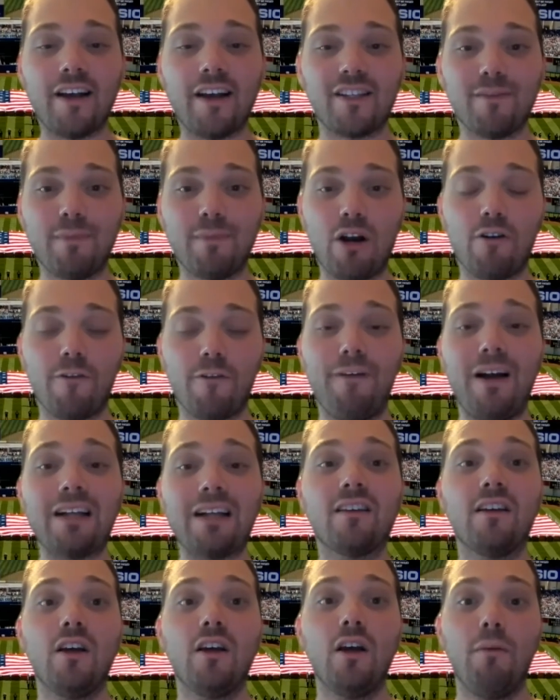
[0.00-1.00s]
As a matter of
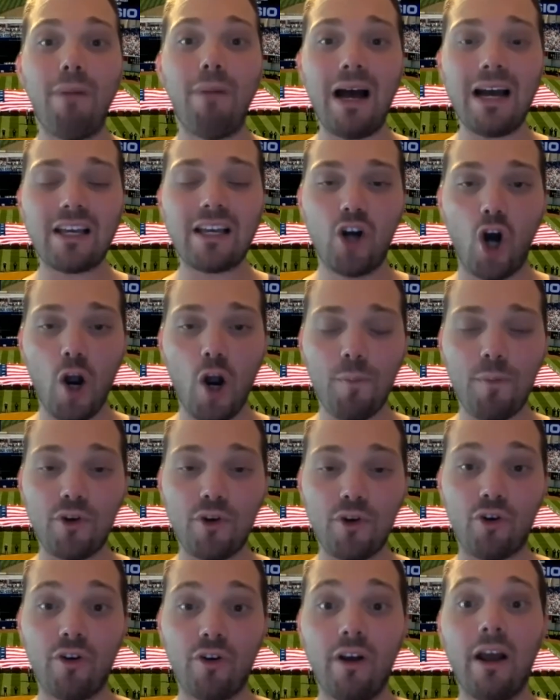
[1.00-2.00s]
fact, Matt
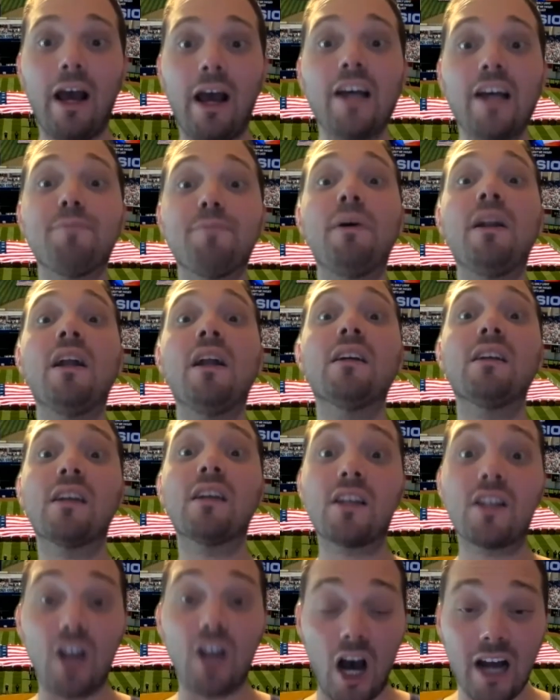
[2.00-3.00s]
Carpenter has been a
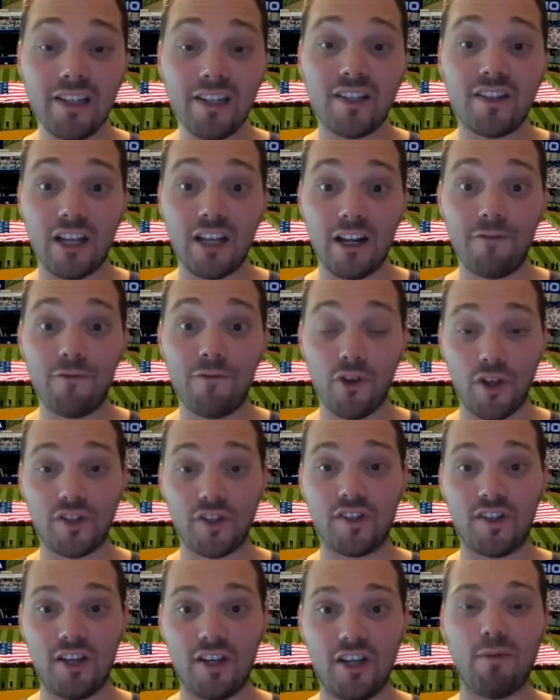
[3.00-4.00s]
godsend for
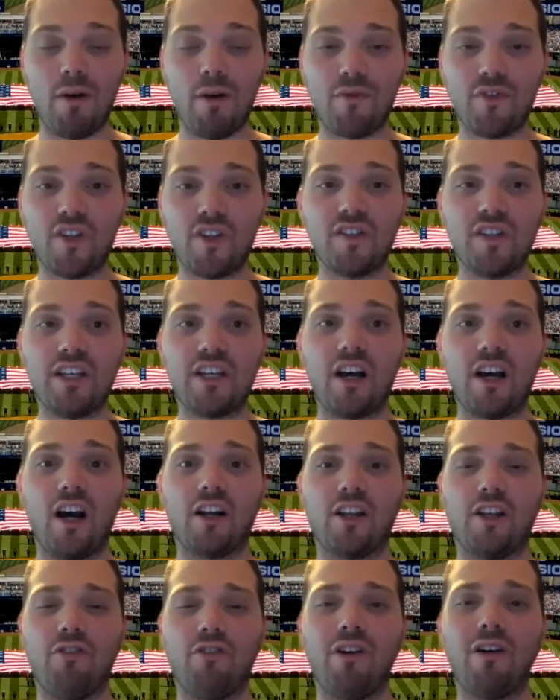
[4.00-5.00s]
this team ever since he
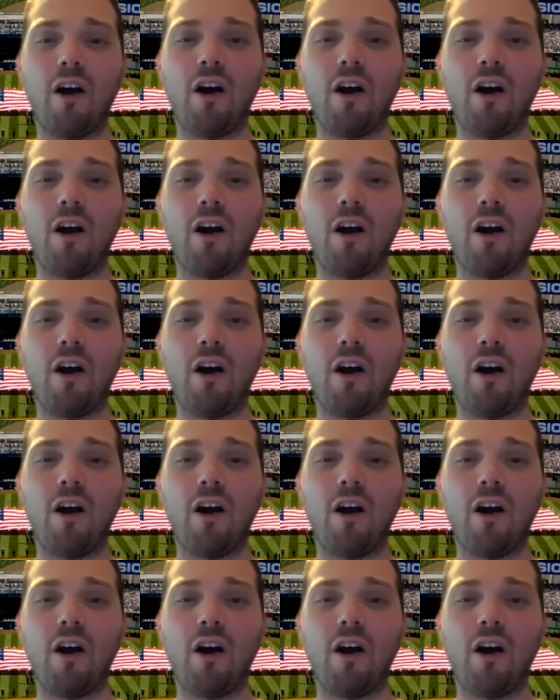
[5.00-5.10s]
got here.